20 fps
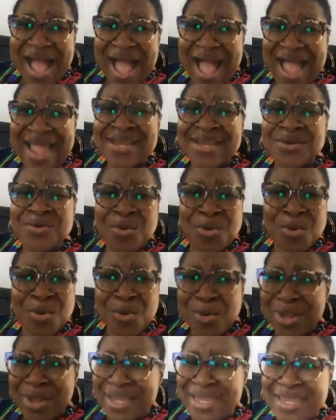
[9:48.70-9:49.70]
I
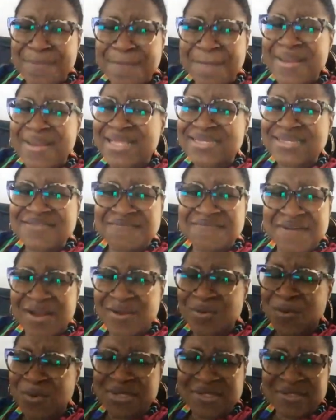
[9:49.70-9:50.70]
know he places
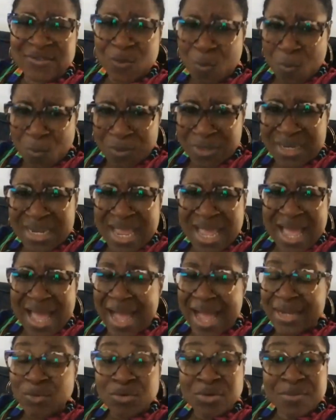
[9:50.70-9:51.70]
value on his own
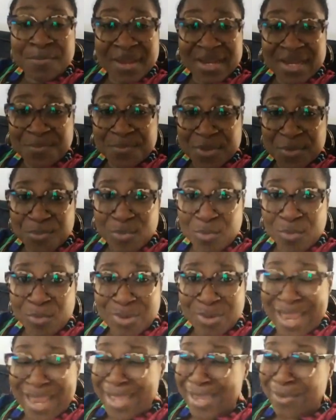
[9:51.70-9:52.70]
and on many people.
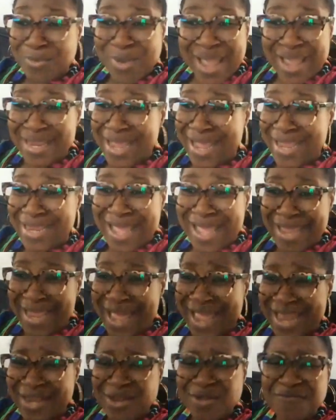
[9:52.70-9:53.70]
Like
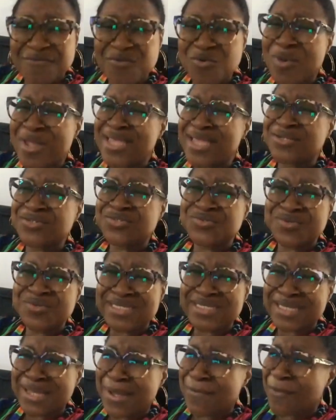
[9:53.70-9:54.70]
I love the way he
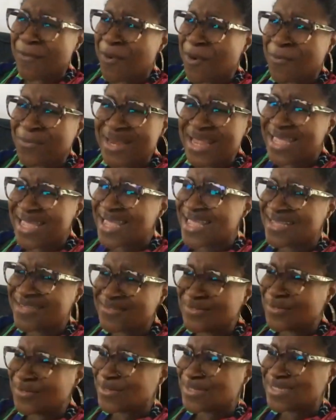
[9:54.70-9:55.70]
treats our mom. Leke
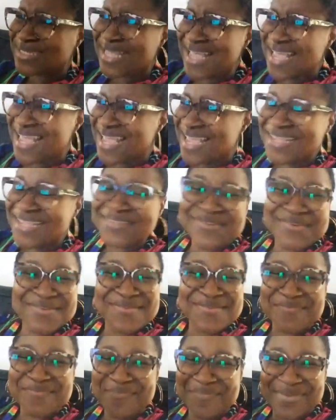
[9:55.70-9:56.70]
is
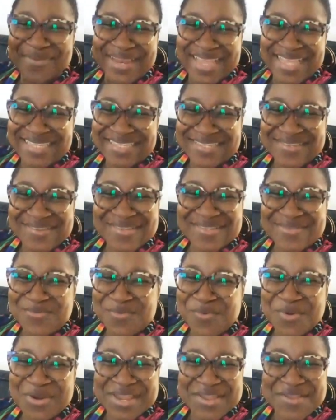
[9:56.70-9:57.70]
just blessed, just
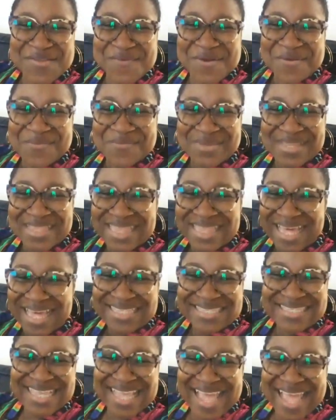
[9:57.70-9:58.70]
one human being
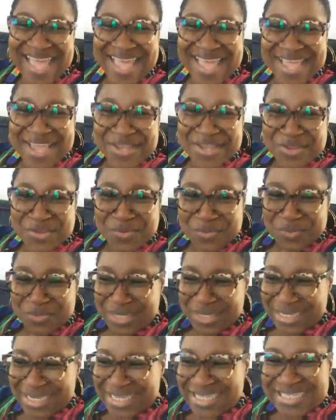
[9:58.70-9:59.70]
that
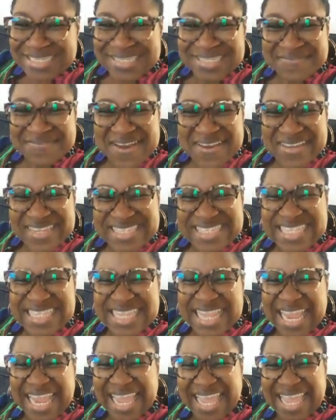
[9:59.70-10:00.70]
It's very
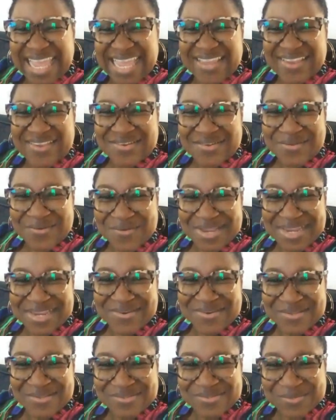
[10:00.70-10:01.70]
sneaky, you know. He
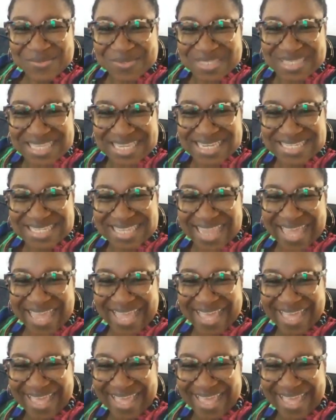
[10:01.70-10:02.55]
does those things like